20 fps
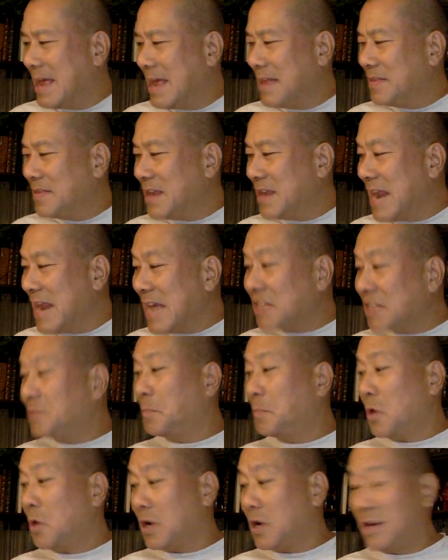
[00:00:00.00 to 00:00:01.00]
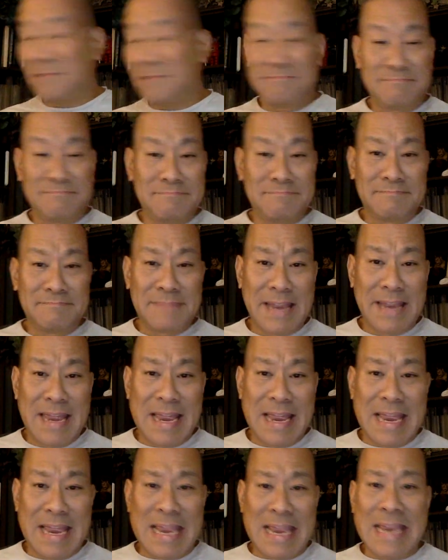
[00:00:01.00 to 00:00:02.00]
The next book
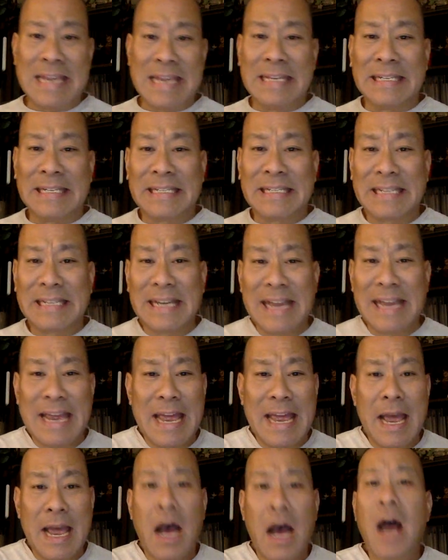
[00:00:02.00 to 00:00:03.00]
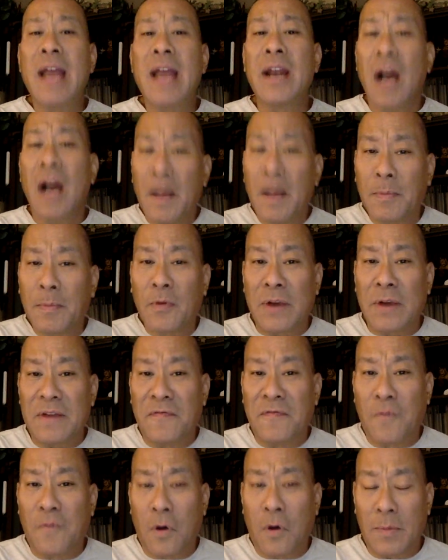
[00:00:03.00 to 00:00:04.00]
is an upgrade
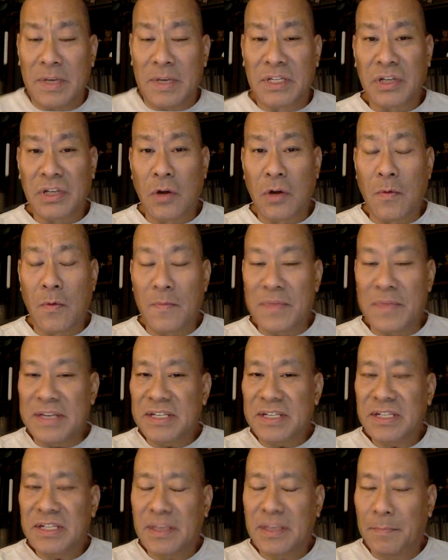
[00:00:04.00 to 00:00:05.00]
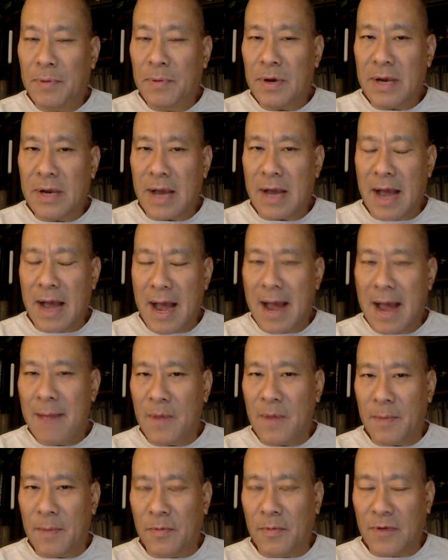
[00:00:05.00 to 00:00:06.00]
for me. So this is the book I'm
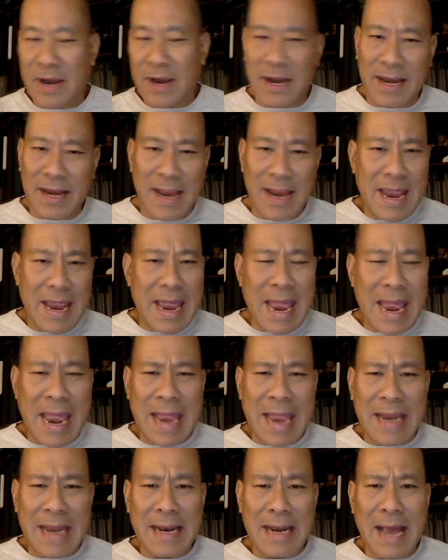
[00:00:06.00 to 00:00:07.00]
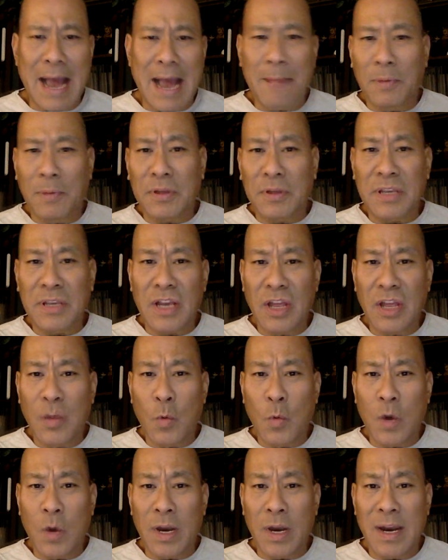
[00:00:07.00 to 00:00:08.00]
upgrading, and I put the other
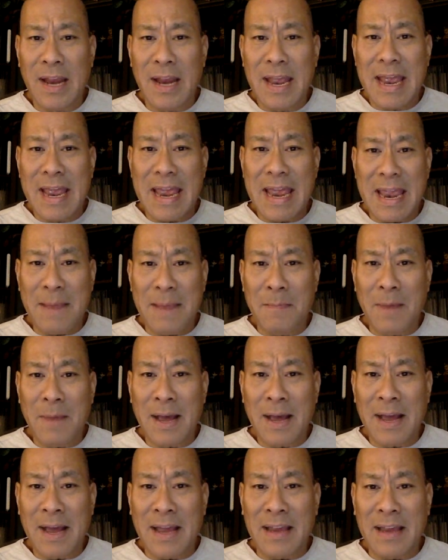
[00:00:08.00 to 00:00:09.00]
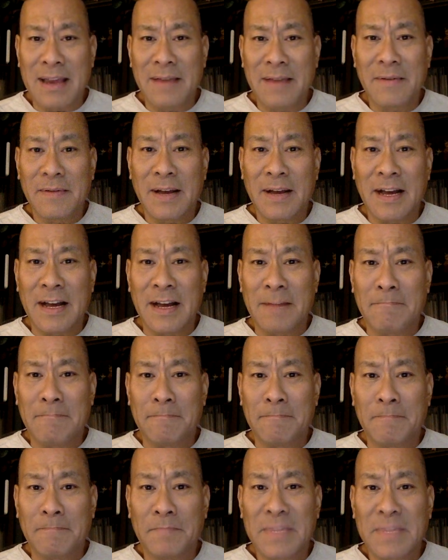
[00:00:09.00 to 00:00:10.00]
one in my
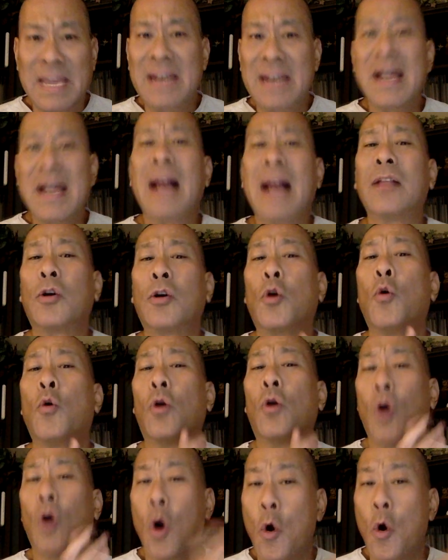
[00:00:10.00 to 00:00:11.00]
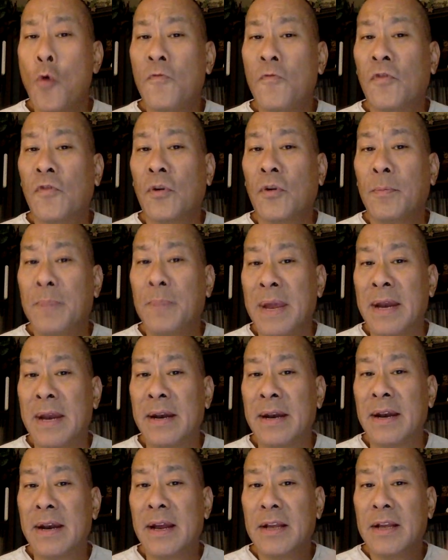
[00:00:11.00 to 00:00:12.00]
$10 or over
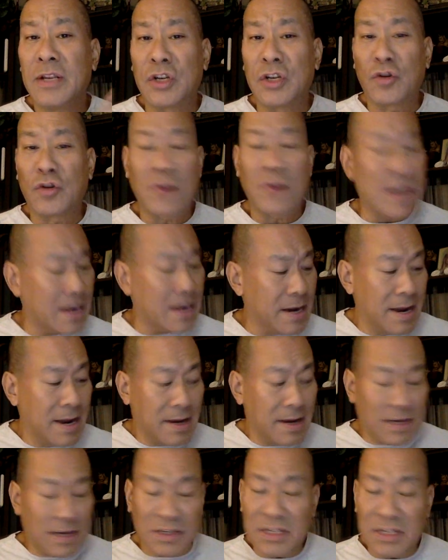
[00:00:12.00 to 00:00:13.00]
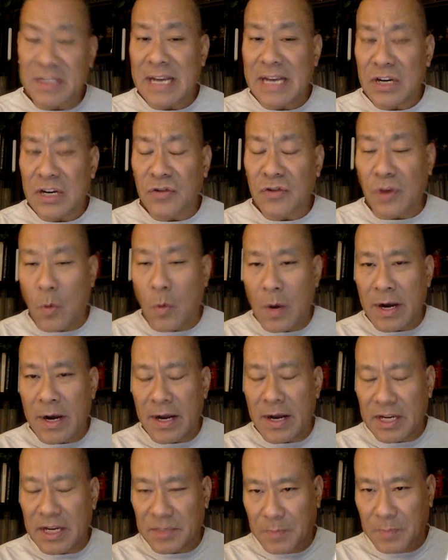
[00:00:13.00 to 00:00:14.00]
bin to trade, because this is actually quite a
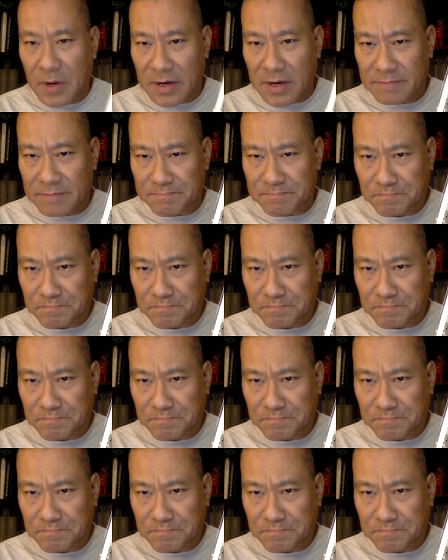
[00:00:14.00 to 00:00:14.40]
nice book.